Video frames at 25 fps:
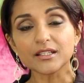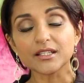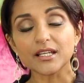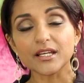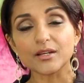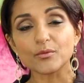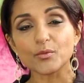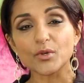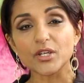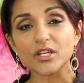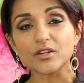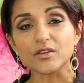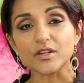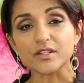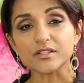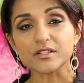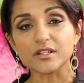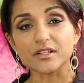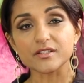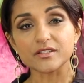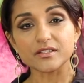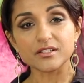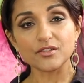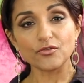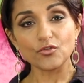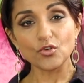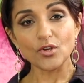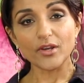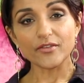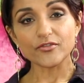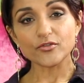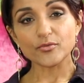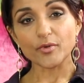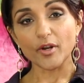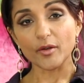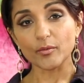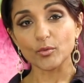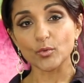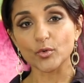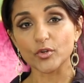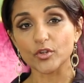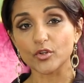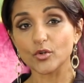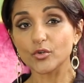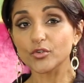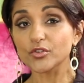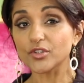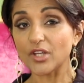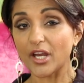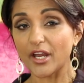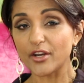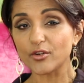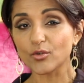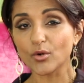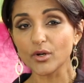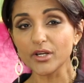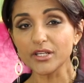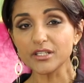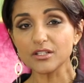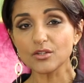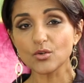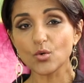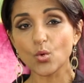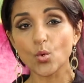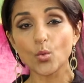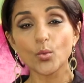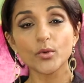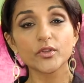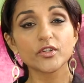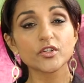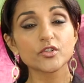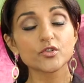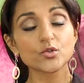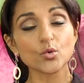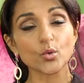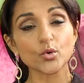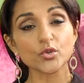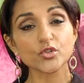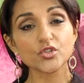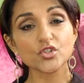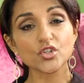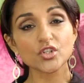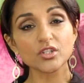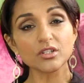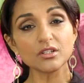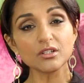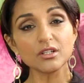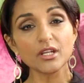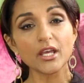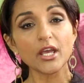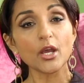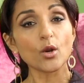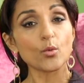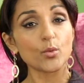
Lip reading: that wheatgrass does is if you have trouble with your thyroid or with exhaustion,